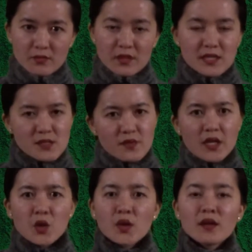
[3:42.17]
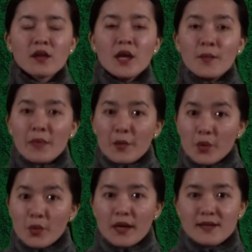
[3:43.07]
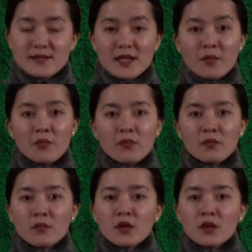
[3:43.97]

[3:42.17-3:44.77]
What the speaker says: This way you can memorize them